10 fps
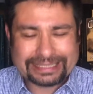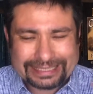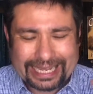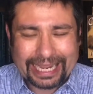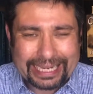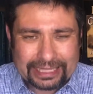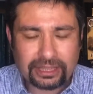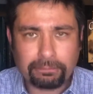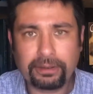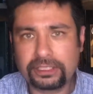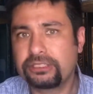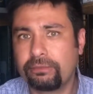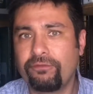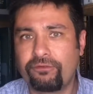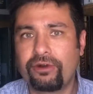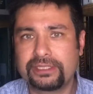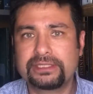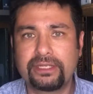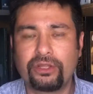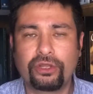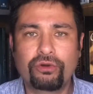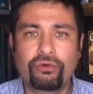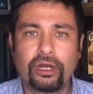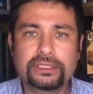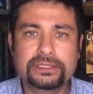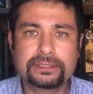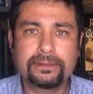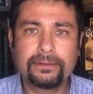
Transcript: take the punishment for our sin on the cross.